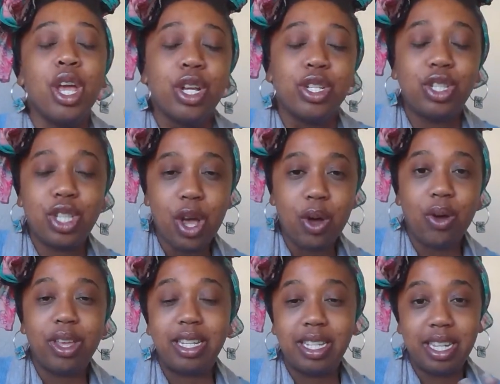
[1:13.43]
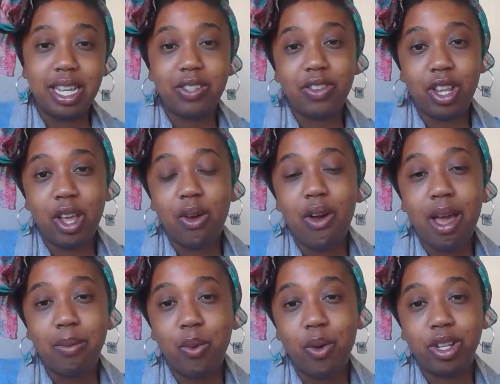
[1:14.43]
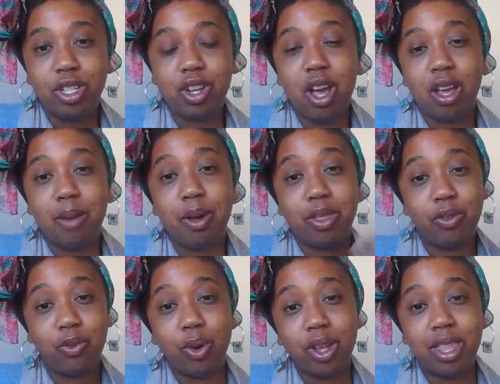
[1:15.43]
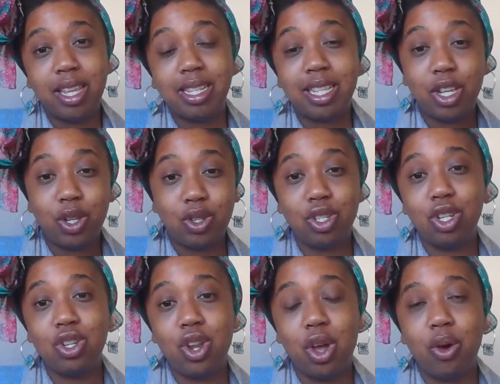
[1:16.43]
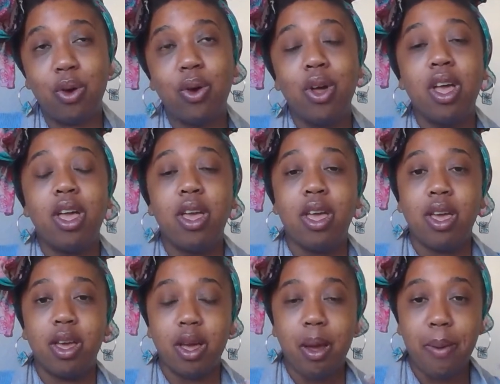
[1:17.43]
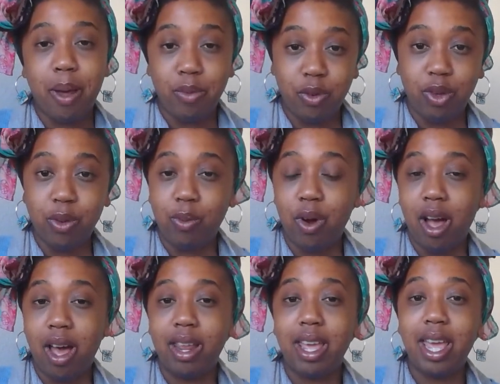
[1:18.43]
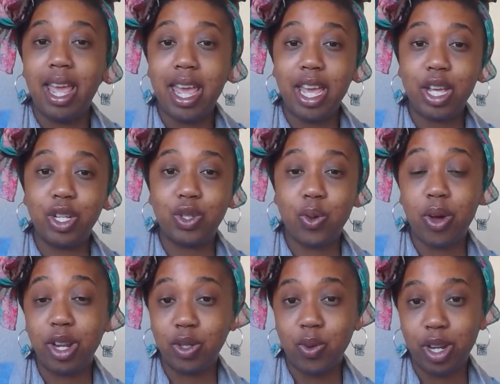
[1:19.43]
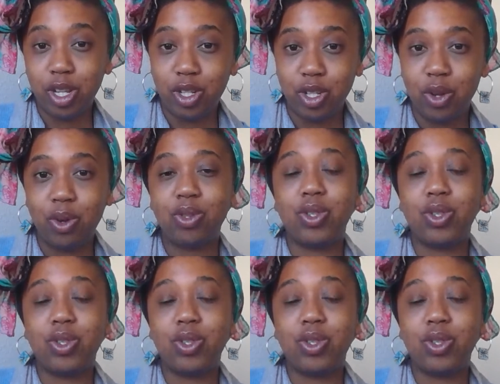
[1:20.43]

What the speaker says: So in today's video, I'm going to talk about the 4 things that you should know about moving abroad in 2022.